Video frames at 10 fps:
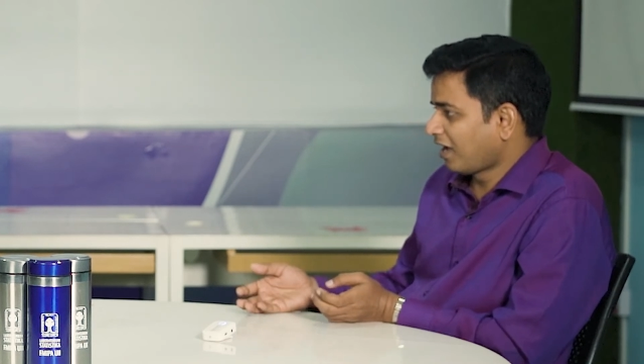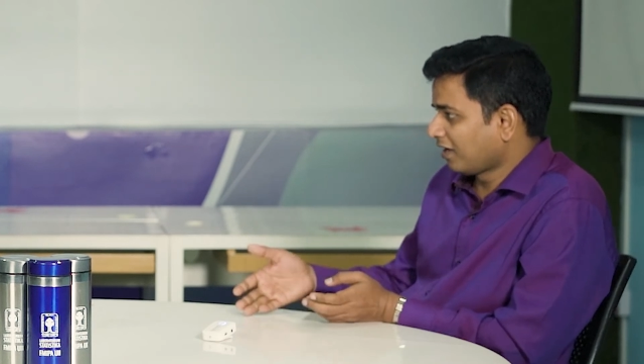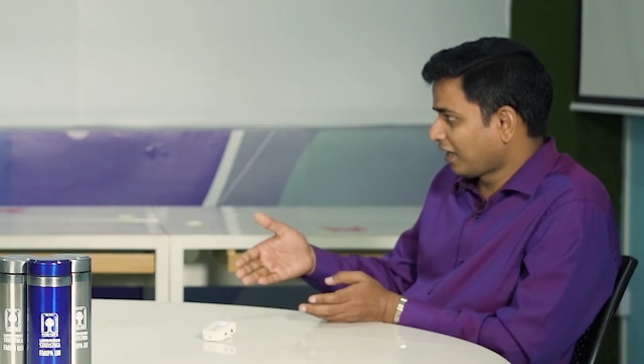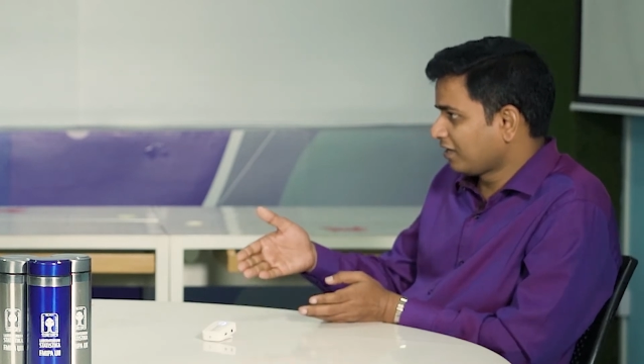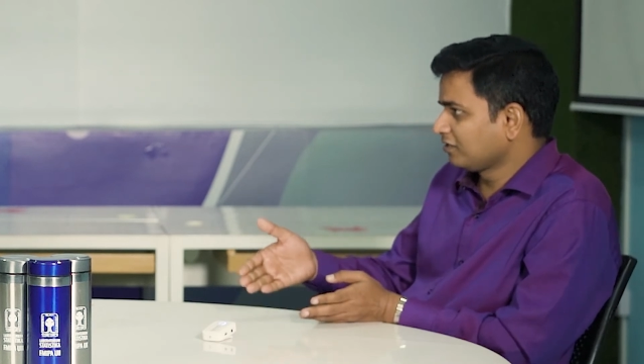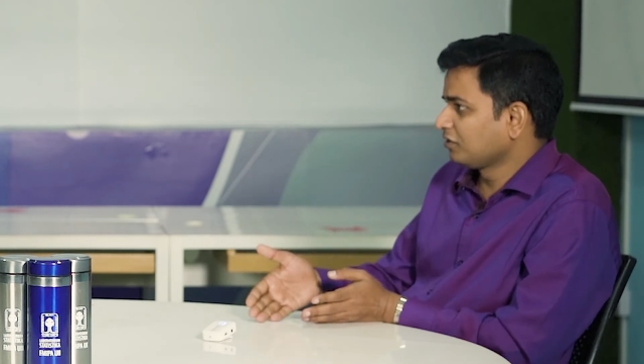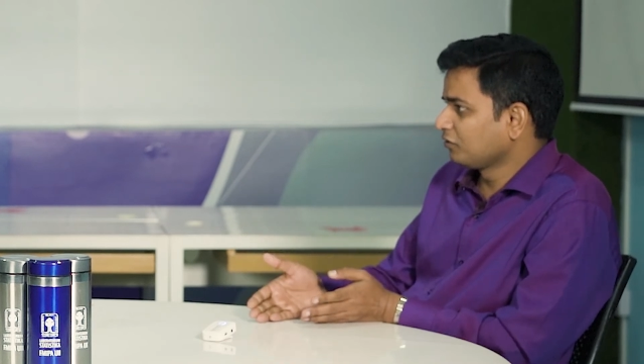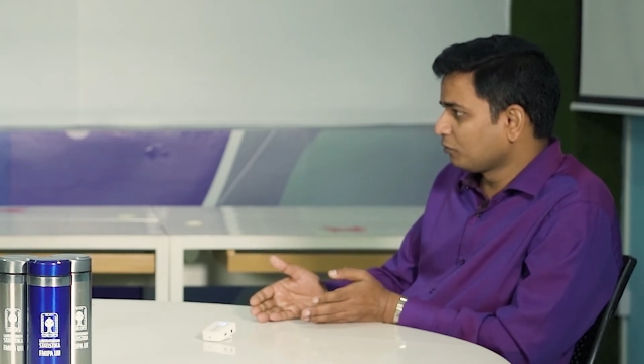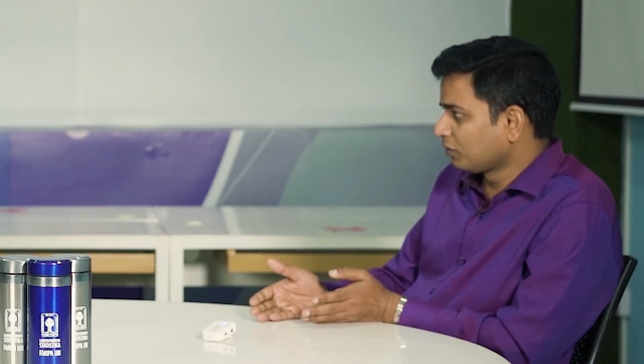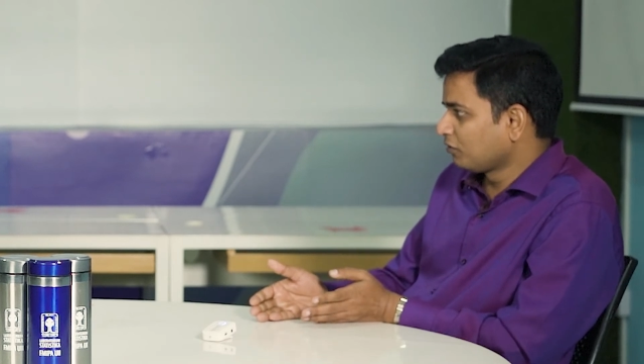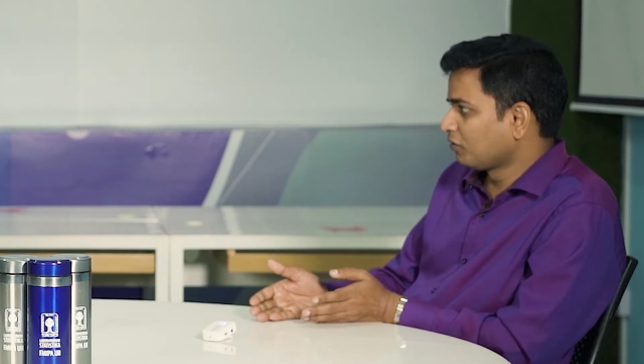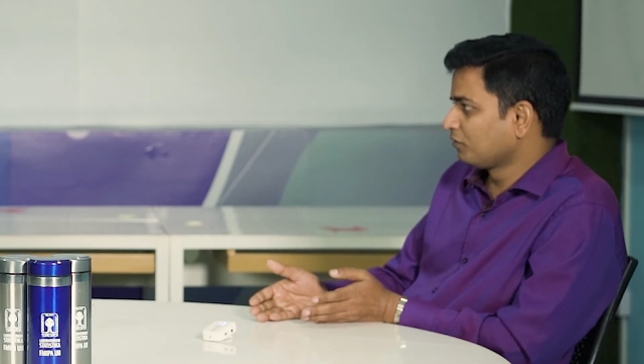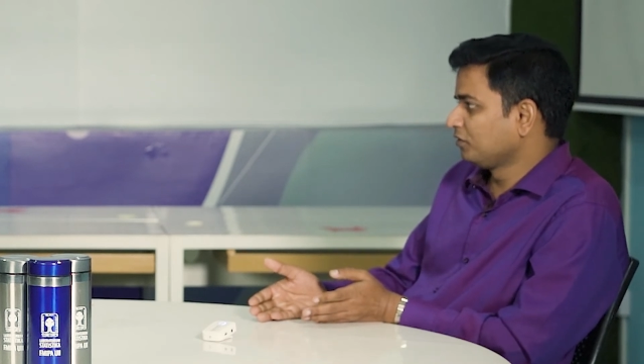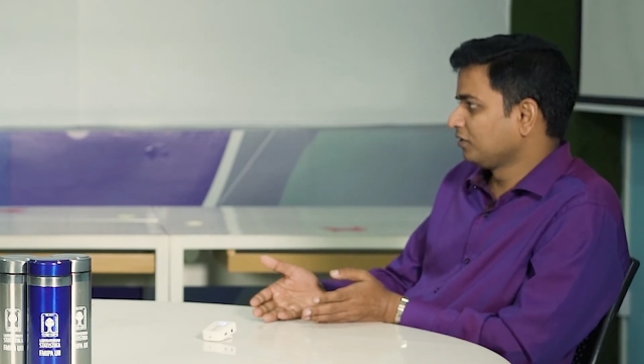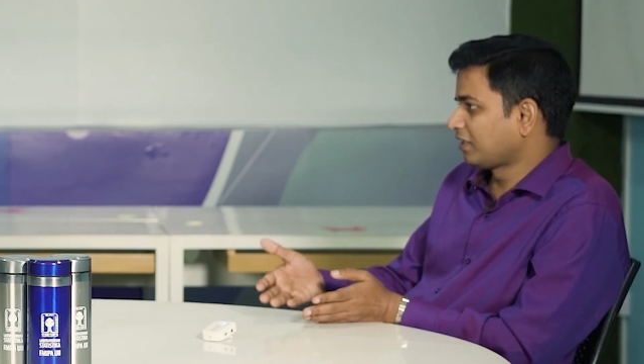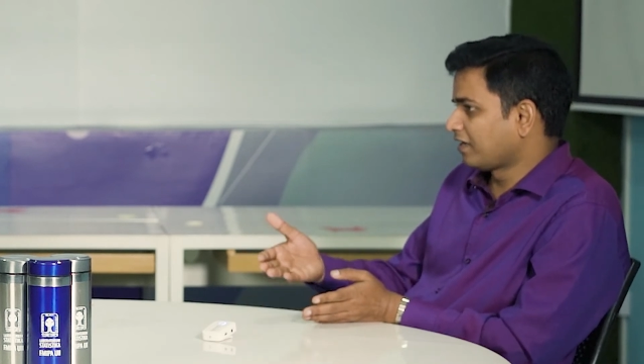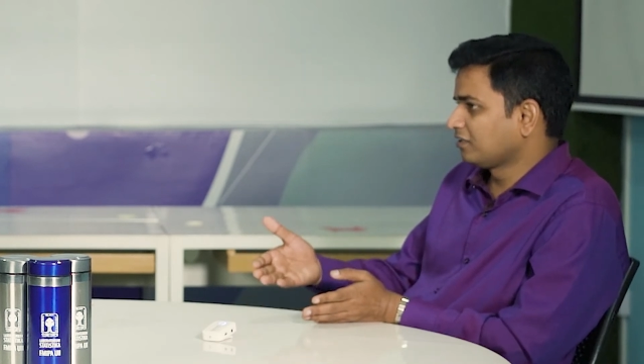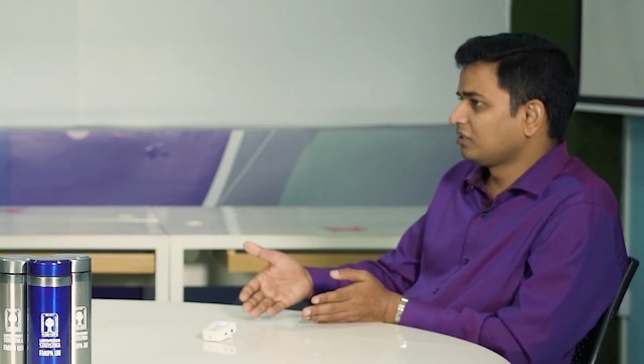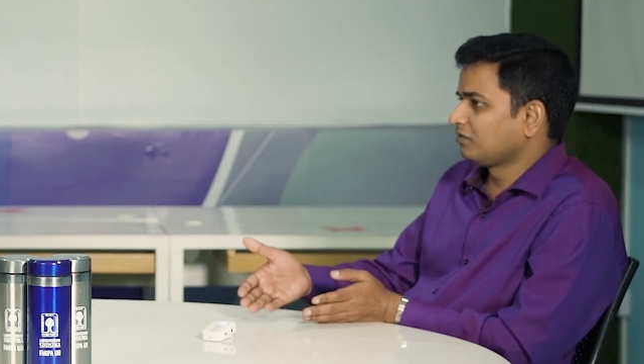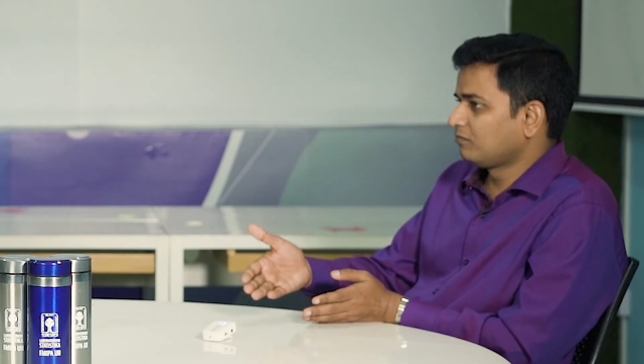and that is the global warming. That
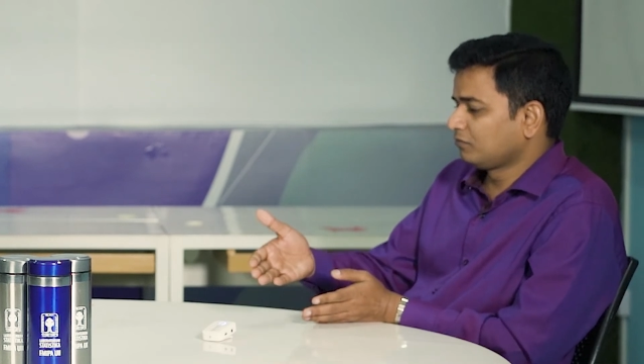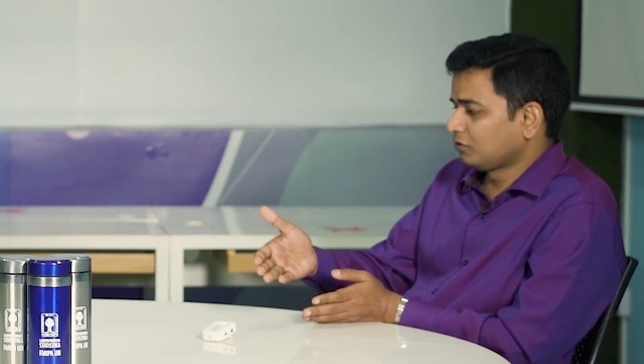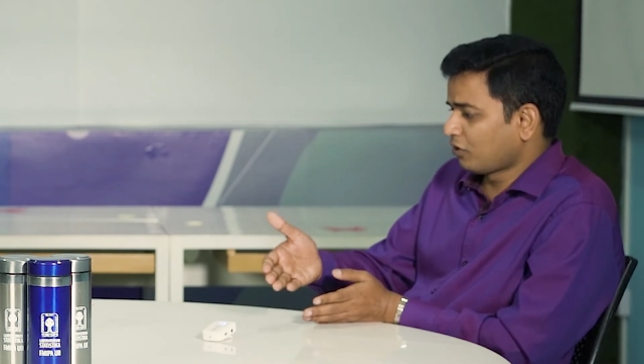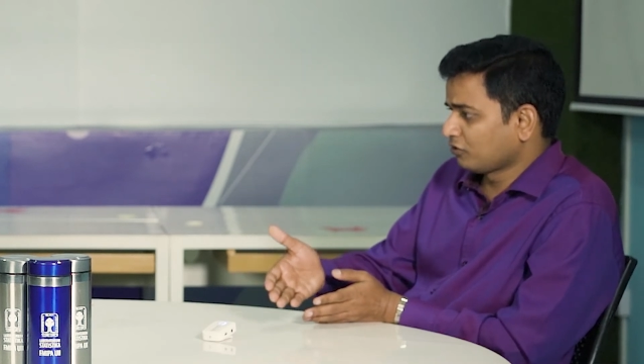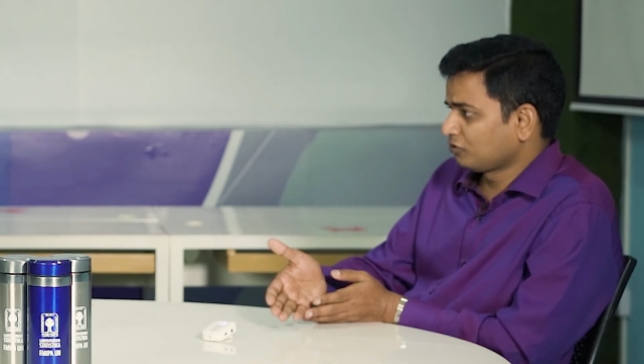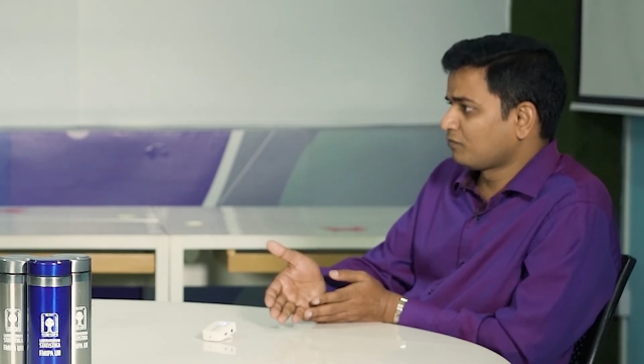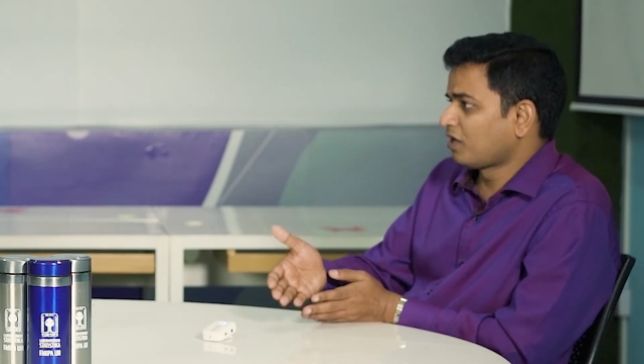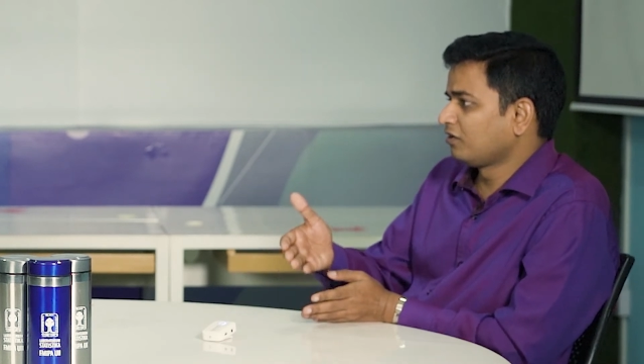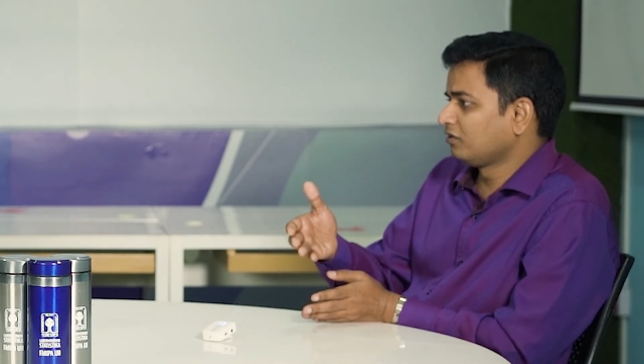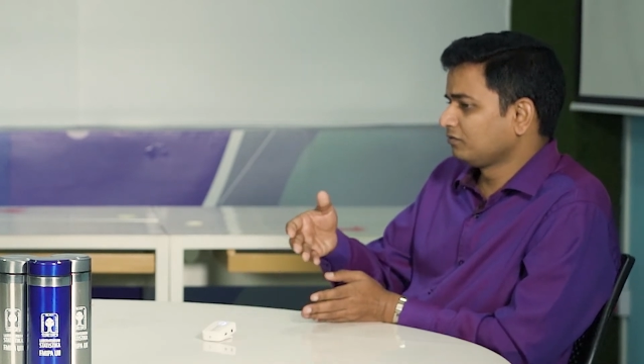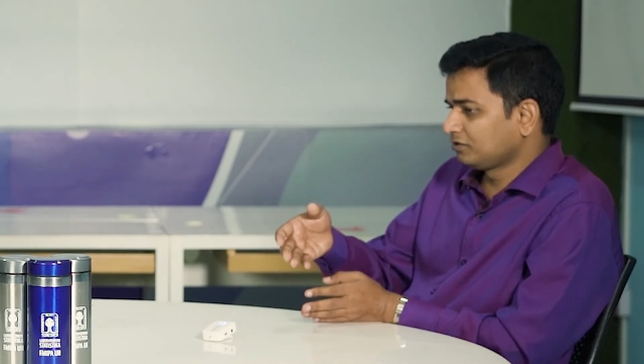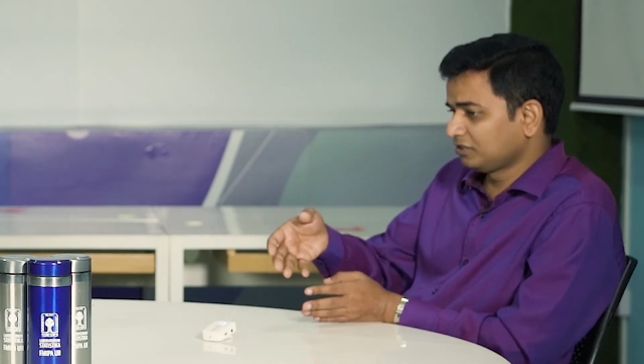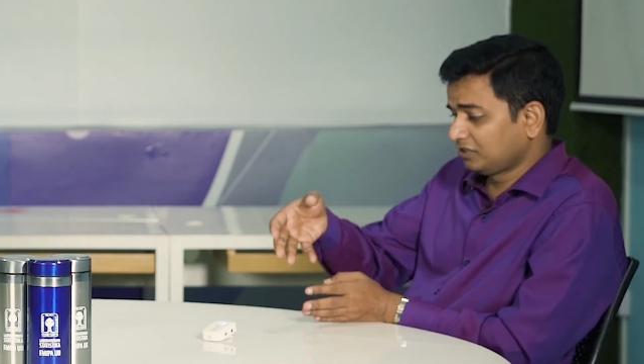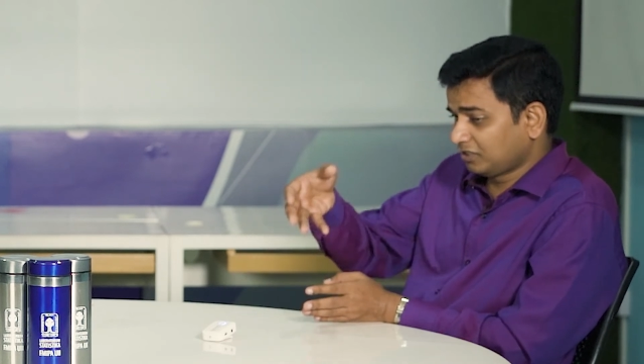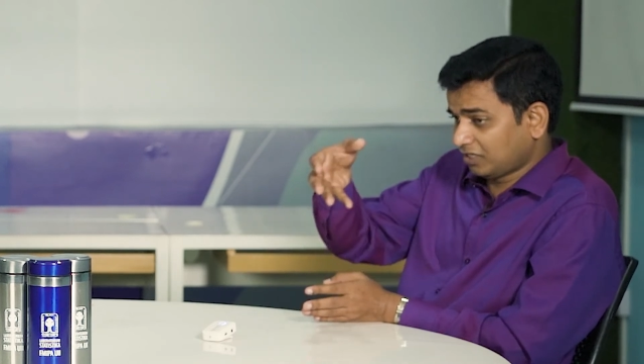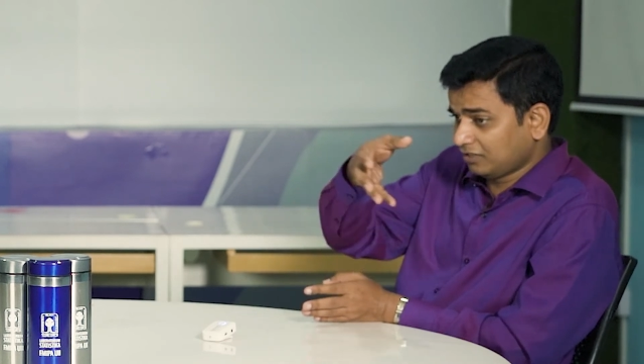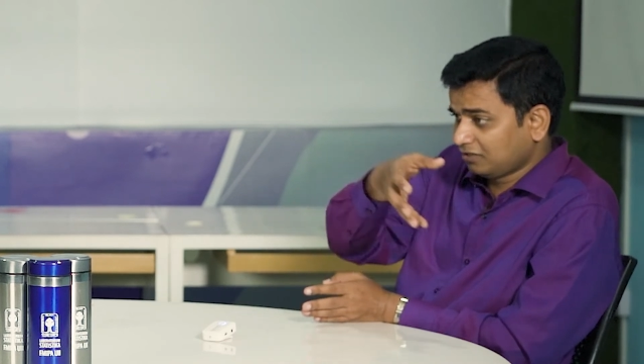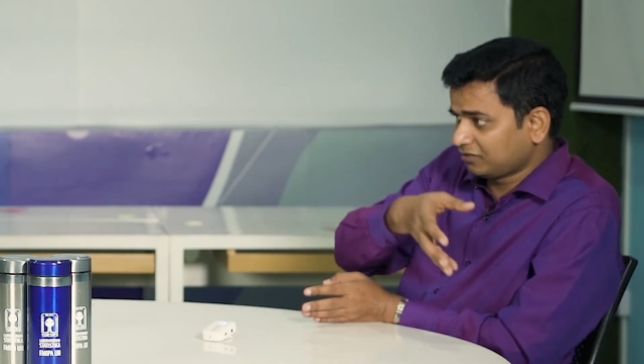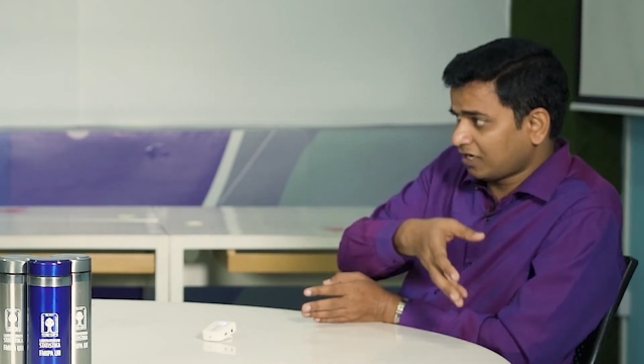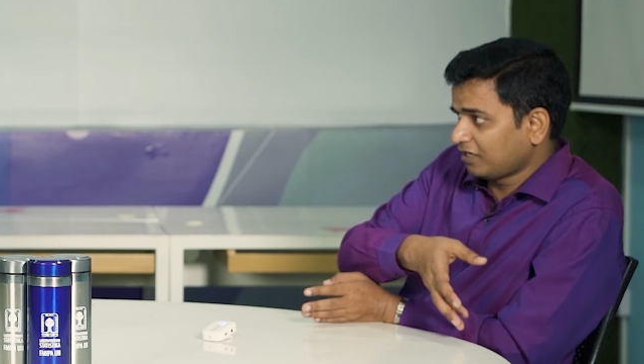is the loss of biodiversity
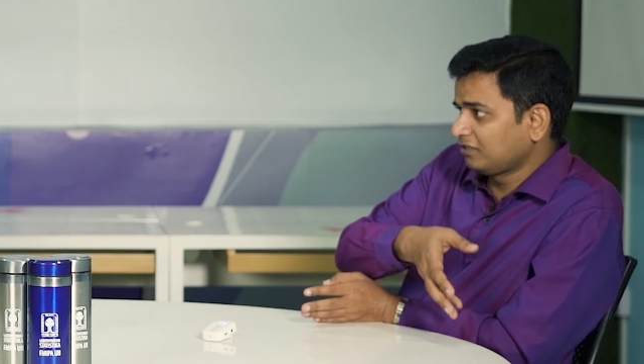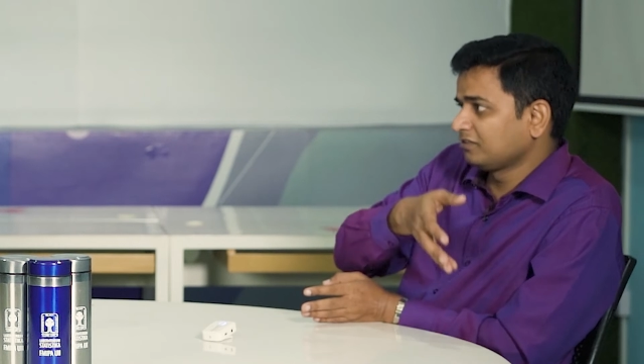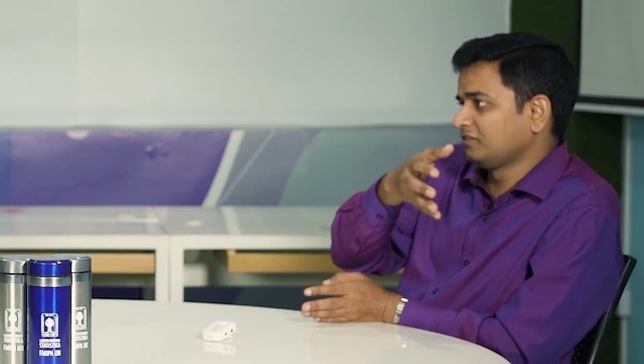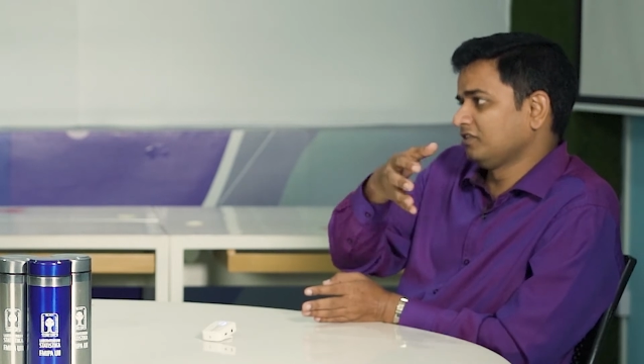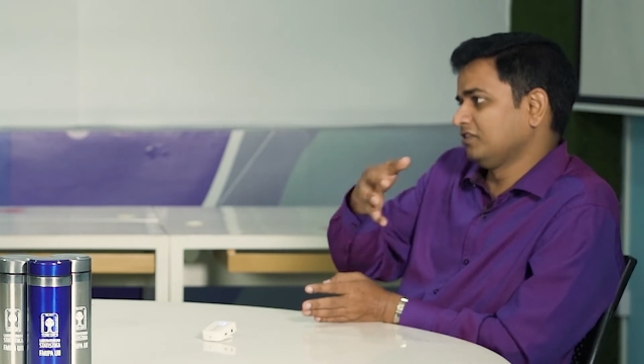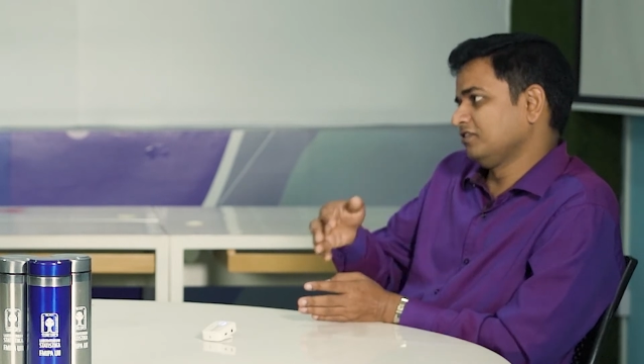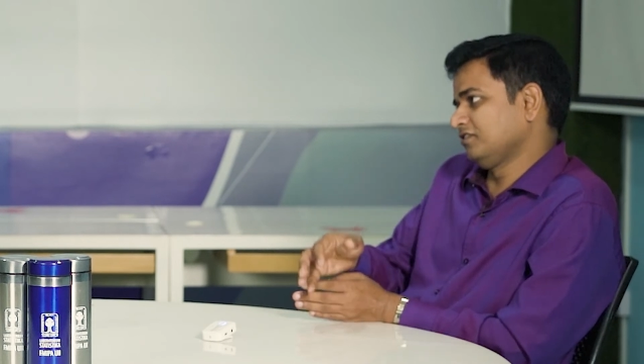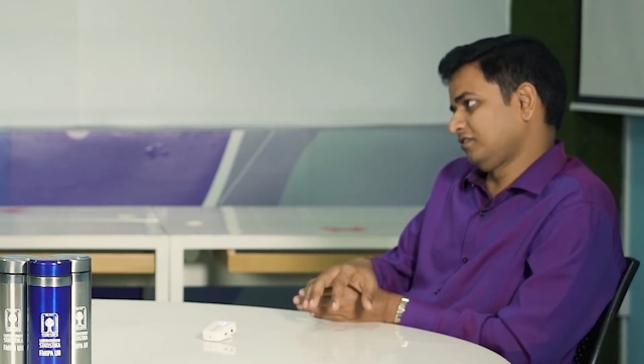inside the sea.